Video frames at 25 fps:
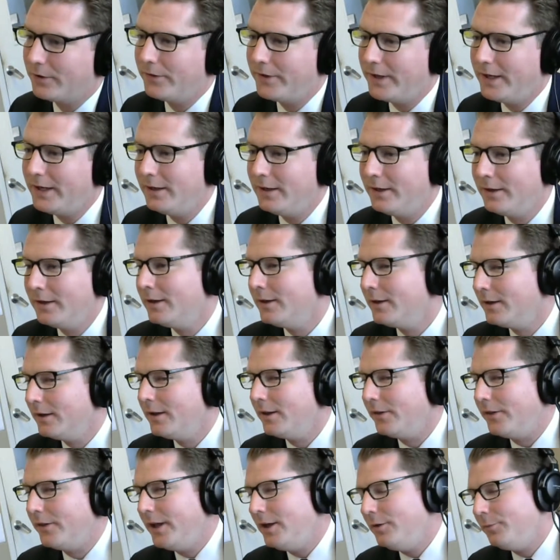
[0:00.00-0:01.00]
they
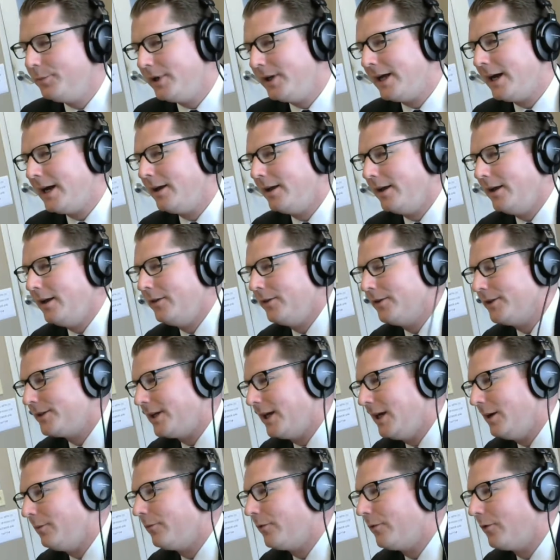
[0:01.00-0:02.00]
they've been at, in this
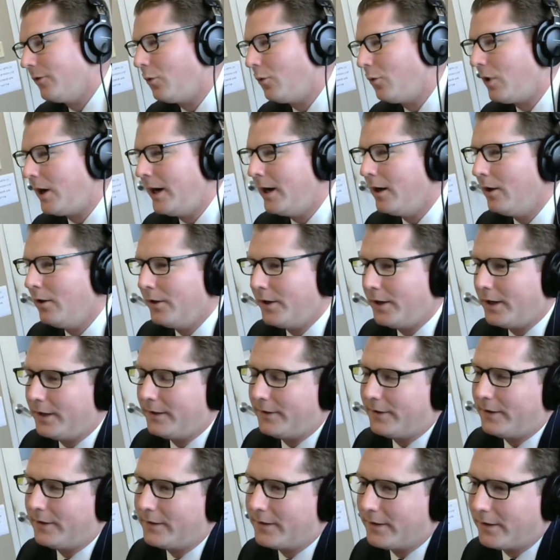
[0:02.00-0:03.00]
game for a while, and I
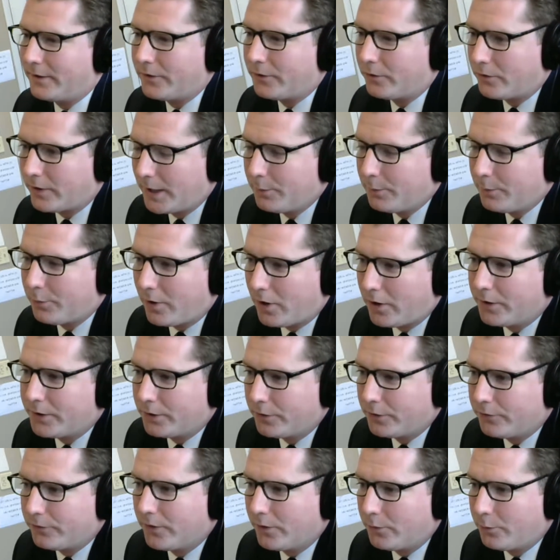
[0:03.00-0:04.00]
think they're the right
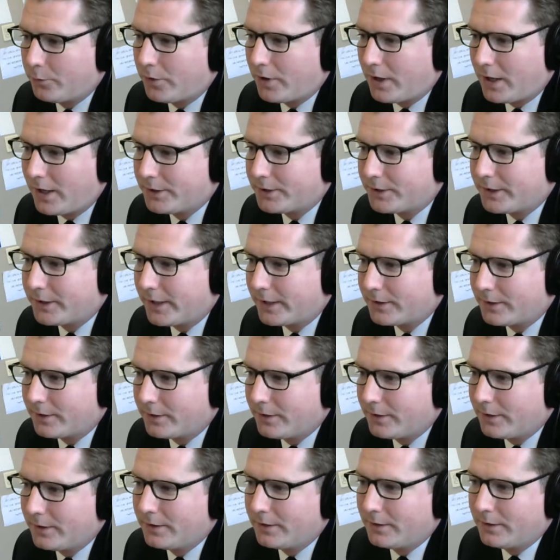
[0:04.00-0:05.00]
partner for the project.
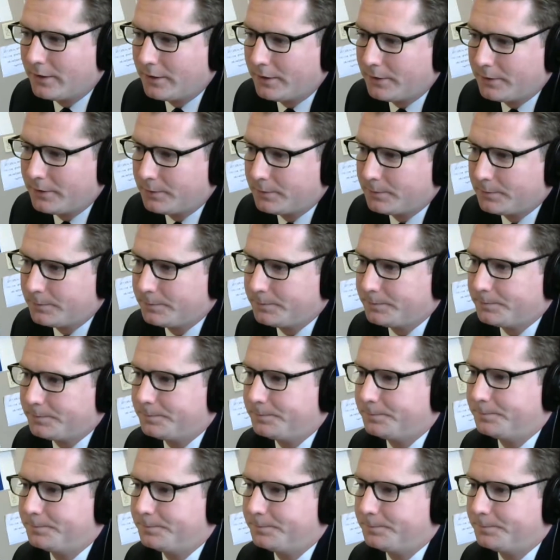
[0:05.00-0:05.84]
Yeah, I remember when you spoke,